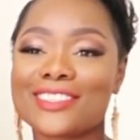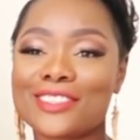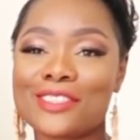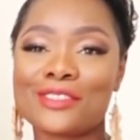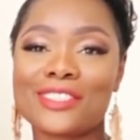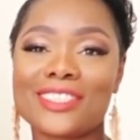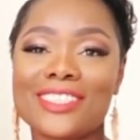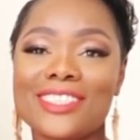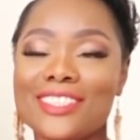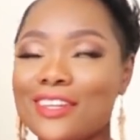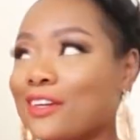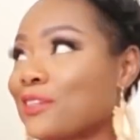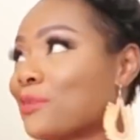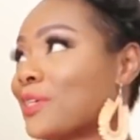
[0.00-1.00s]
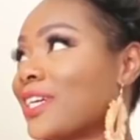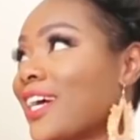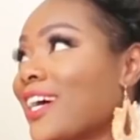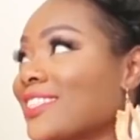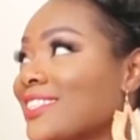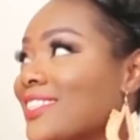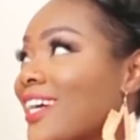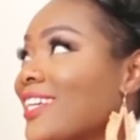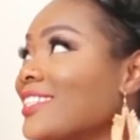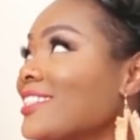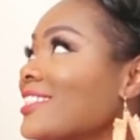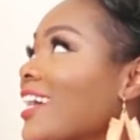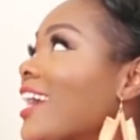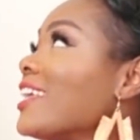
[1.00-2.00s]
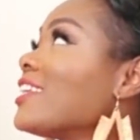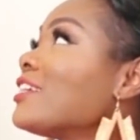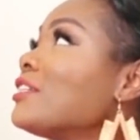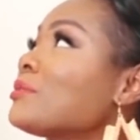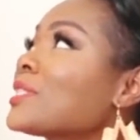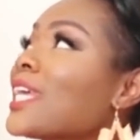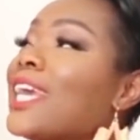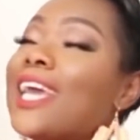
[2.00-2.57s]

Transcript: So you'll see in the cutaway how to style these items.